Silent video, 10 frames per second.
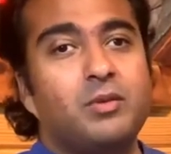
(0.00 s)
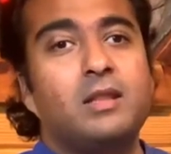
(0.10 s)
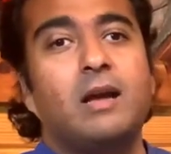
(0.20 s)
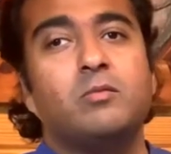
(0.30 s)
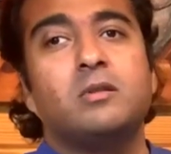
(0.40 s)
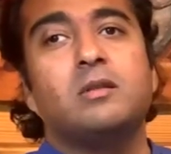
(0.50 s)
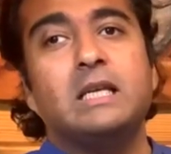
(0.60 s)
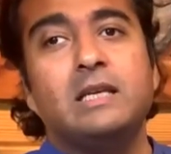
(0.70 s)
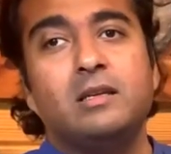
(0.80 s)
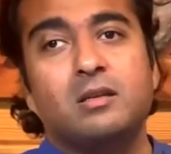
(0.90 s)
But that will
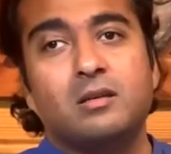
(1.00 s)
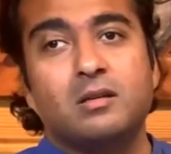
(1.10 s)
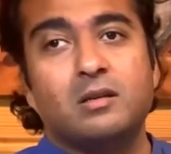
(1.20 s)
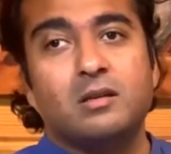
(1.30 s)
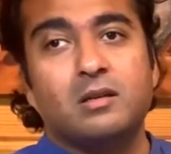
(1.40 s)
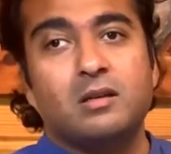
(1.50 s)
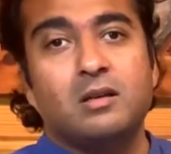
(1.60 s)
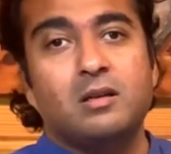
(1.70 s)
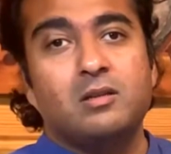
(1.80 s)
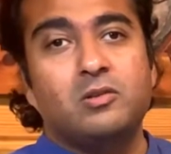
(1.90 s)
lead
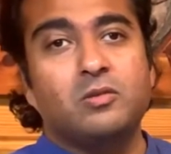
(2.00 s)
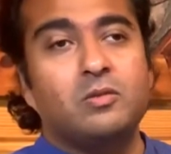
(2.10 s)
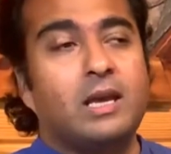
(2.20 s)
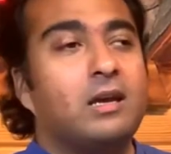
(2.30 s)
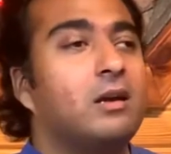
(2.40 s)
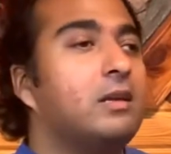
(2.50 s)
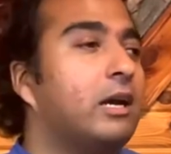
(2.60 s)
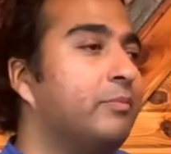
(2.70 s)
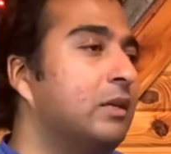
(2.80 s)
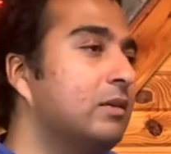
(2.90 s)
to an
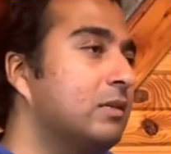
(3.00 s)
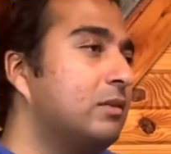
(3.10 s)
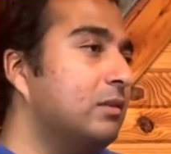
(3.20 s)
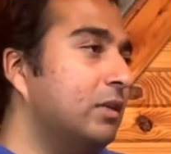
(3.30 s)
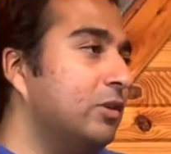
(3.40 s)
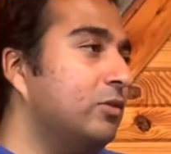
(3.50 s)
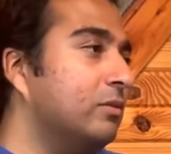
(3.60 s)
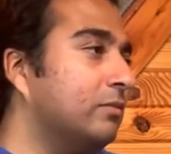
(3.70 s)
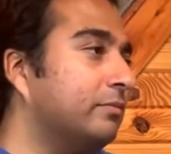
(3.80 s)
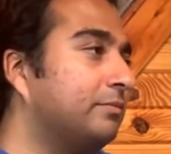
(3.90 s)
unhappy
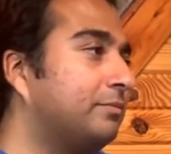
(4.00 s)
destination.